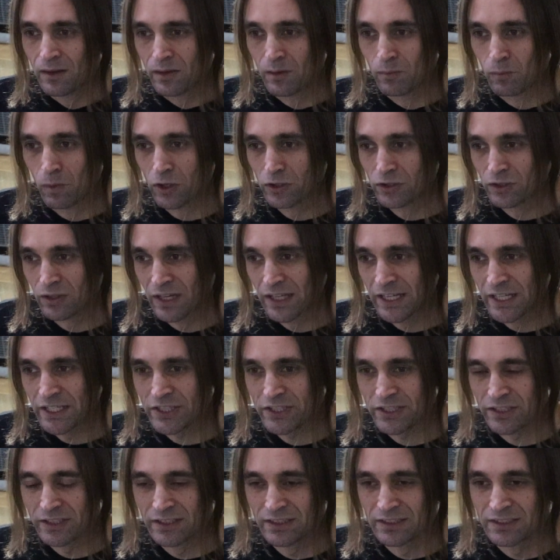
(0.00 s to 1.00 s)
The
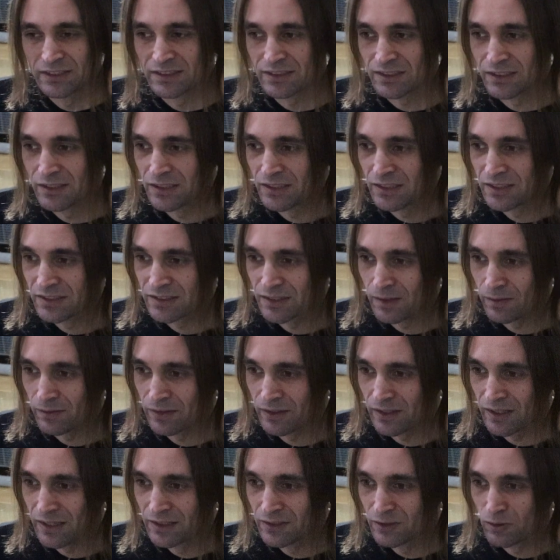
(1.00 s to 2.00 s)
modulation is
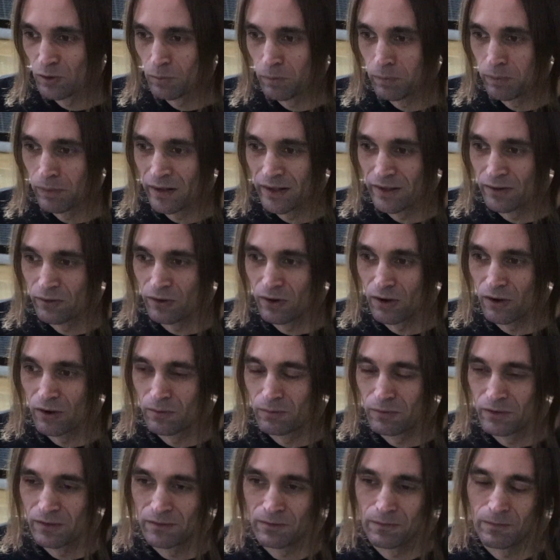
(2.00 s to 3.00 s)
something I don't play
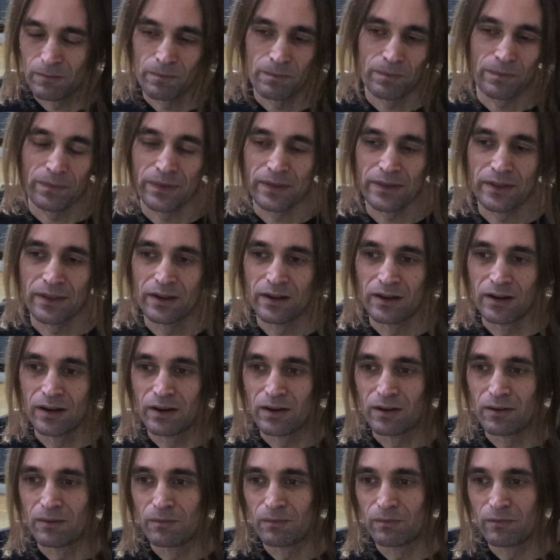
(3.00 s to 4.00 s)
around
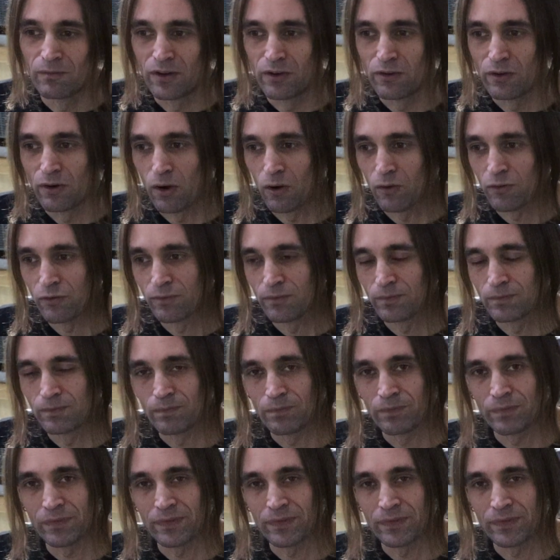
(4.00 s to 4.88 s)
very often.